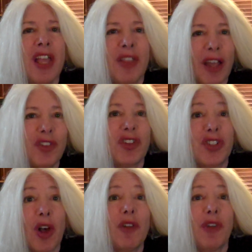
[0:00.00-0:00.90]
that's a
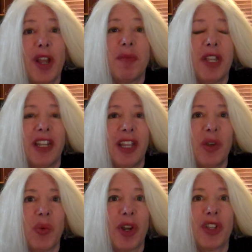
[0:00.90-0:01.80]
Delphi
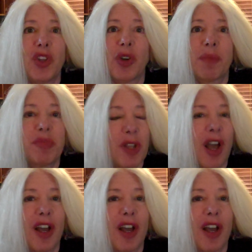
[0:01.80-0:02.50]
meeting where you're